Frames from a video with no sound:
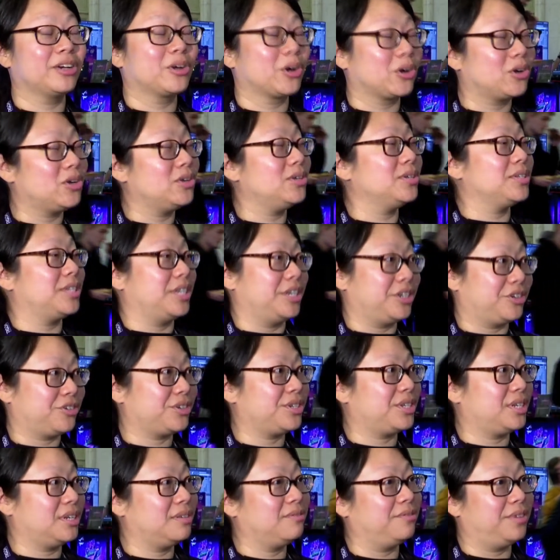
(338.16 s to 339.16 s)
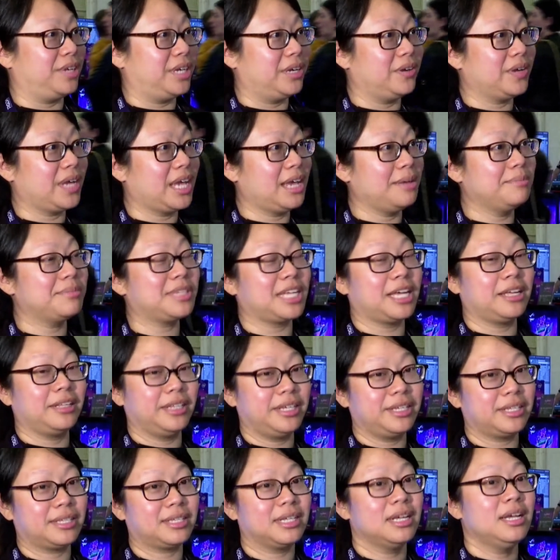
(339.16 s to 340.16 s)
girls interested in video games, at
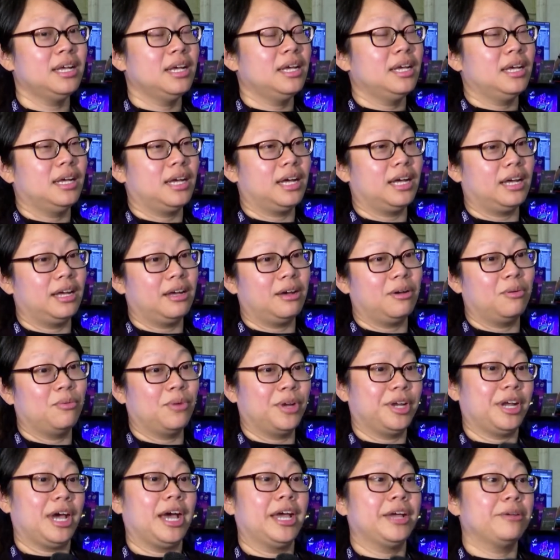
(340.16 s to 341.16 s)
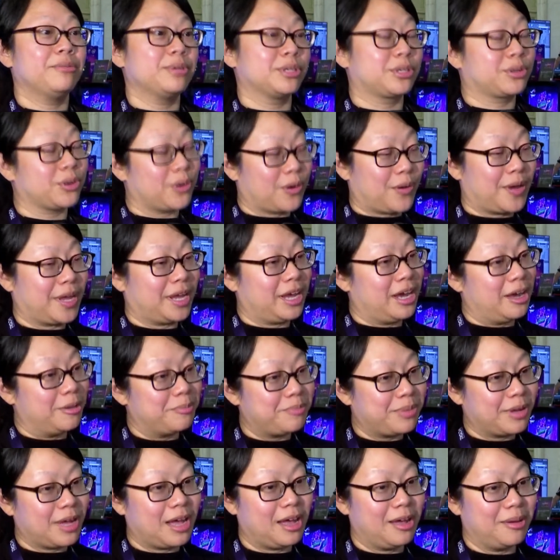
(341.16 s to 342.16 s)
least when I was growing up.
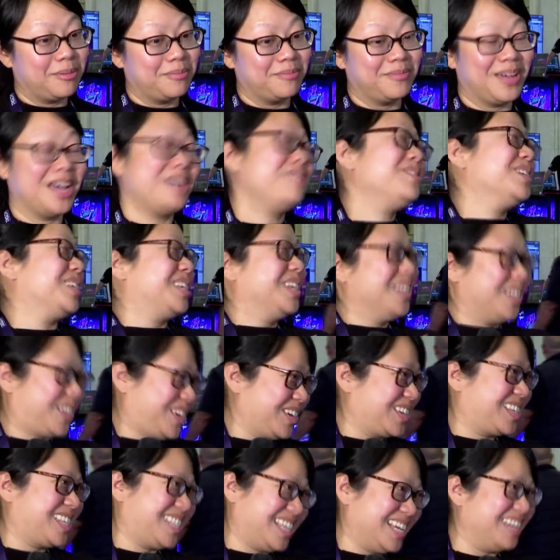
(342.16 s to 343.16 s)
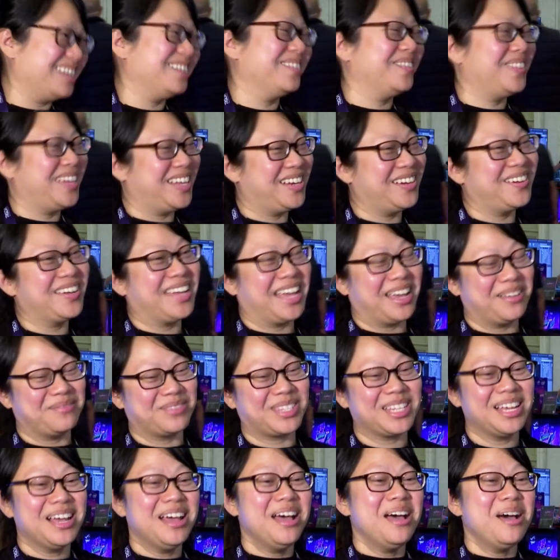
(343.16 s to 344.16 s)
I was interested in video
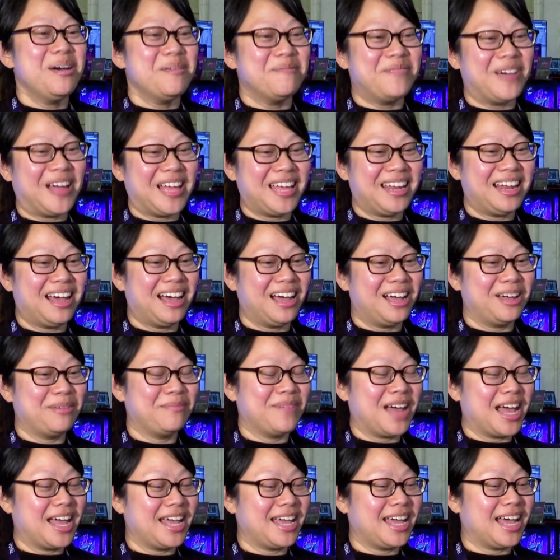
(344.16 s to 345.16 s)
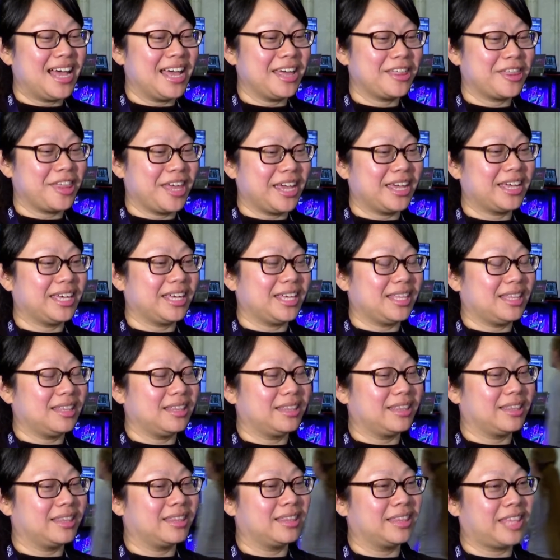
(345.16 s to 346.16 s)
games, but I think
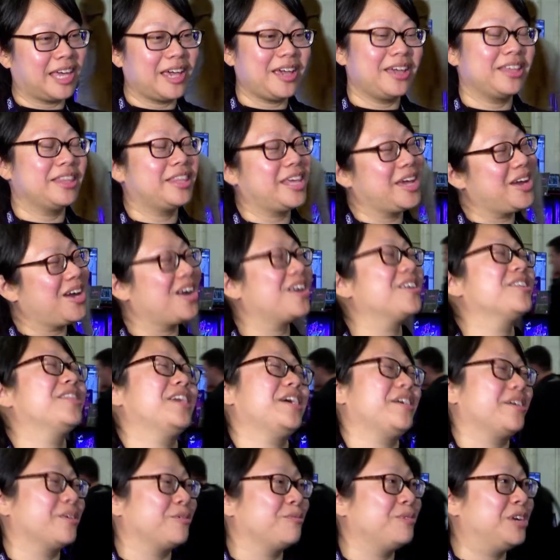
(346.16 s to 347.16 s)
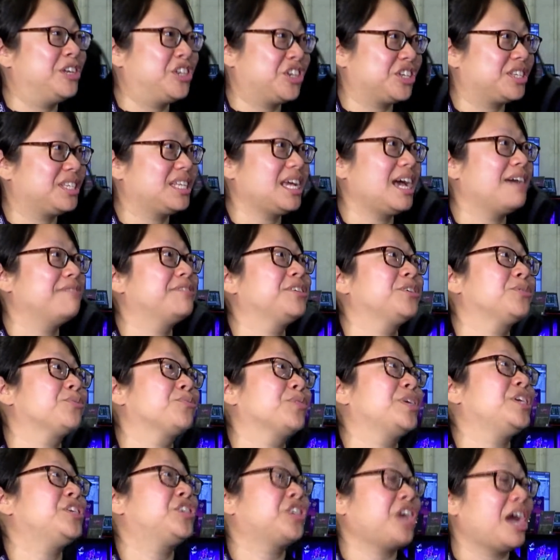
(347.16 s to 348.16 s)
they are there. We just have to
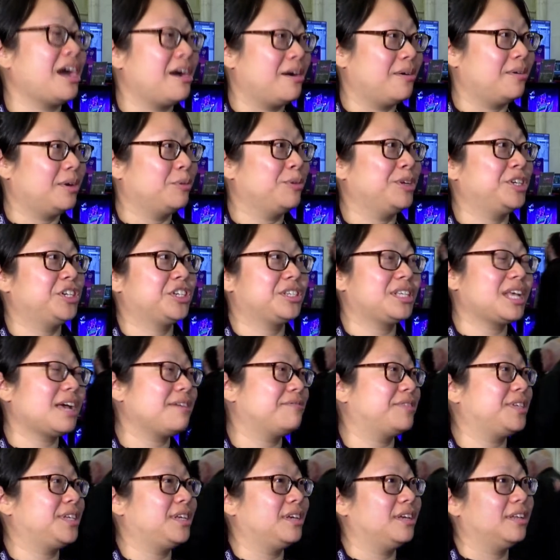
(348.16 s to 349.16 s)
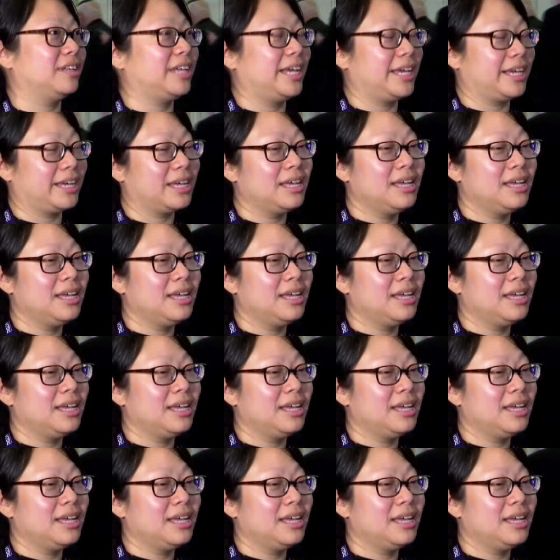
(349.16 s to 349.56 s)
reach out. We just have to